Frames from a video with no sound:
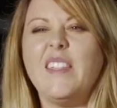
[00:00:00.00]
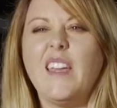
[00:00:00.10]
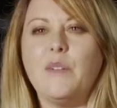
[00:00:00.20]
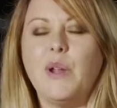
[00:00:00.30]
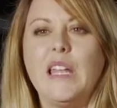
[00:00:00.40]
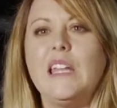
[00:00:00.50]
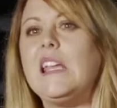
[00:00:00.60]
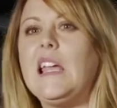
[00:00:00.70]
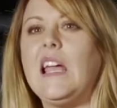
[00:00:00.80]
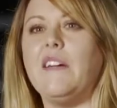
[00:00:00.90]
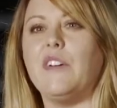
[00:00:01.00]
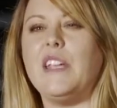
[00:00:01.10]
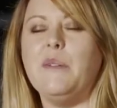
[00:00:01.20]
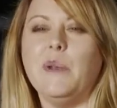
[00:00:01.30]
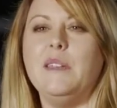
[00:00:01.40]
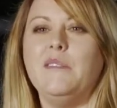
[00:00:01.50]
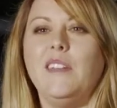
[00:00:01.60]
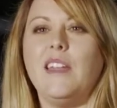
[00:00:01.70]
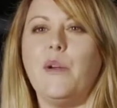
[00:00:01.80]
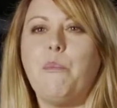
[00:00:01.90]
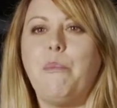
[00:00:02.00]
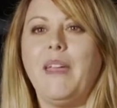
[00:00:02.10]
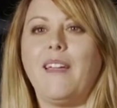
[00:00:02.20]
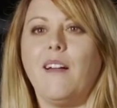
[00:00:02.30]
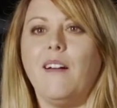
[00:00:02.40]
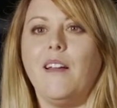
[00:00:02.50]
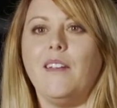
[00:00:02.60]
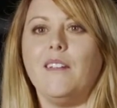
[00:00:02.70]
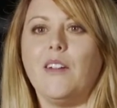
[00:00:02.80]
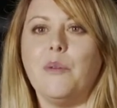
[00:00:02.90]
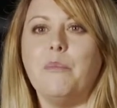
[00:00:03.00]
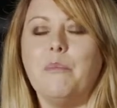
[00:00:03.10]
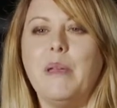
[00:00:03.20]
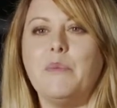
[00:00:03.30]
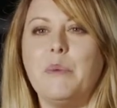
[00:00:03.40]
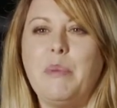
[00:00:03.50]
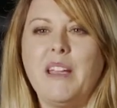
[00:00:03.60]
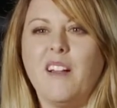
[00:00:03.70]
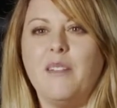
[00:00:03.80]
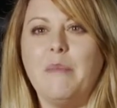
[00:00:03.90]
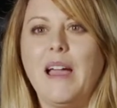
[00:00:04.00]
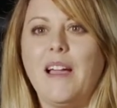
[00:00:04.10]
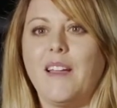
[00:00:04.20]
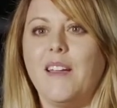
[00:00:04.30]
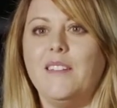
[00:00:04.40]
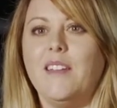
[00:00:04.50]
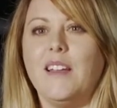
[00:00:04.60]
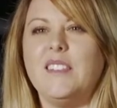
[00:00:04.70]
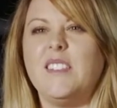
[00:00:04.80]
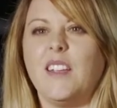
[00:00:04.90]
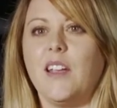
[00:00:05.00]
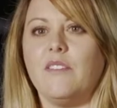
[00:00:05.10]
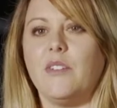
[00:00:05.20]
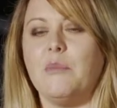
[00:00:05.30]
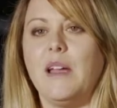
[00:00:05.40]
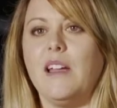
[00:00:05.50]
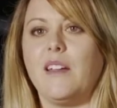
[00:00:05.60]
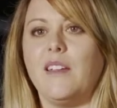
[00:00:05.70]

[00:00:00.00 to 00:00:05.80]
then whenever he would, pick on, or Ben would pick on Mac, I'd stick up for Mac,